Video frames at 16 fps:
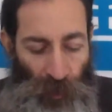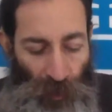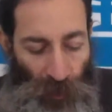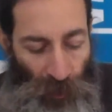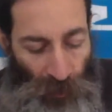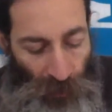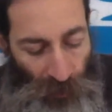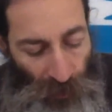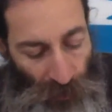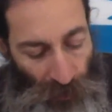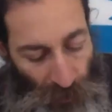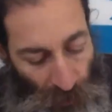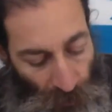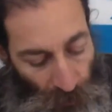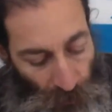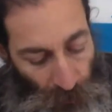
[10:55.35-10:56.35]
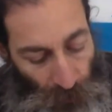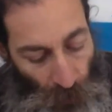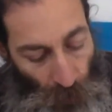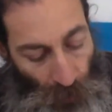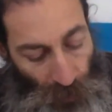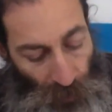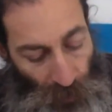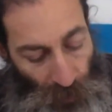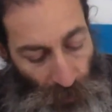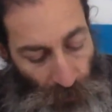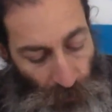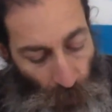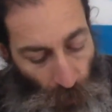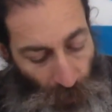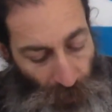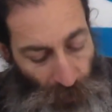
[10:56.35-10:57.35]
And this is a 40,
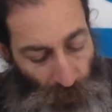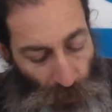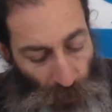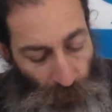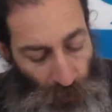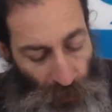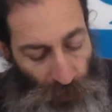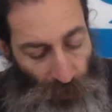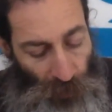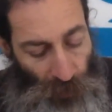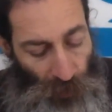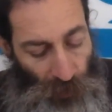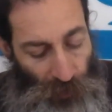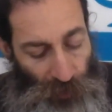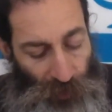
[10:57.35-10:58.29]
42 feet long